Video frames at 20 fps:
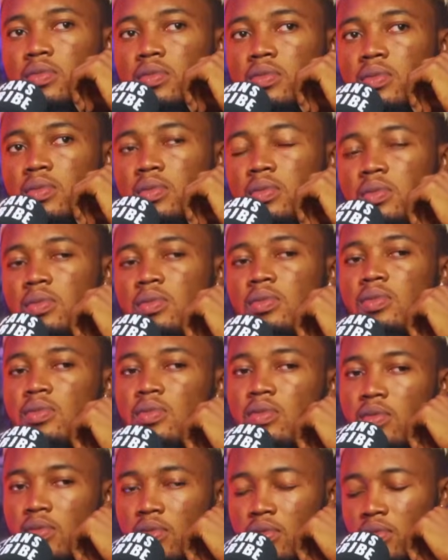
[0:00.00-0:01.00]

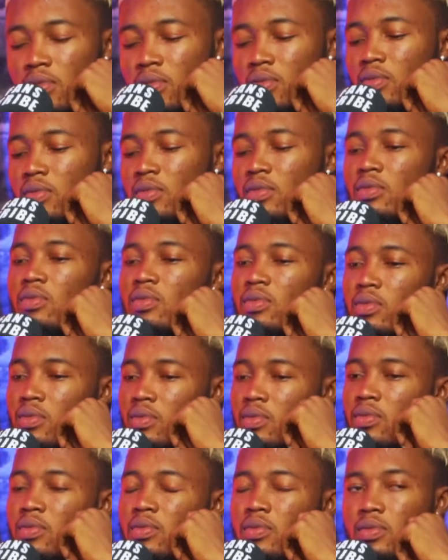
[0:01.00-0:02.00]

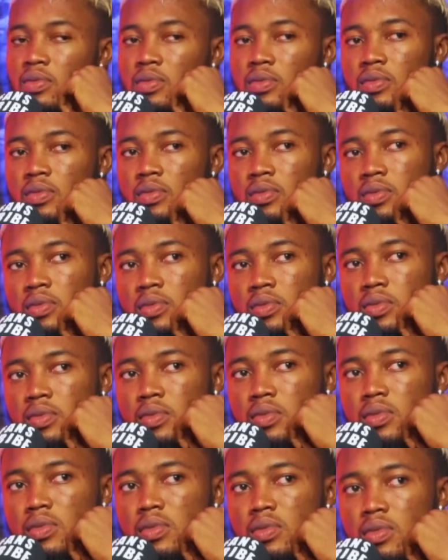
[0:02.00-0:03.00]

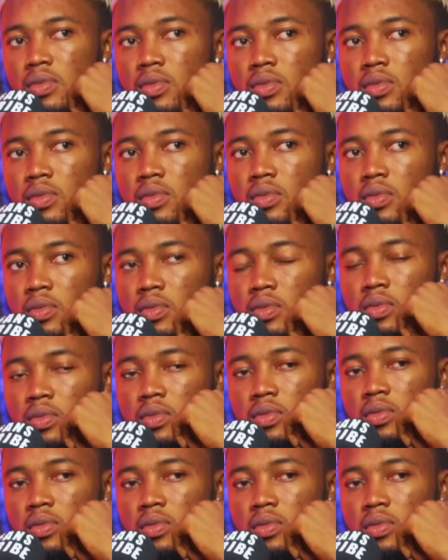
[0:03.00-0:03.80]
The person shown says nothing.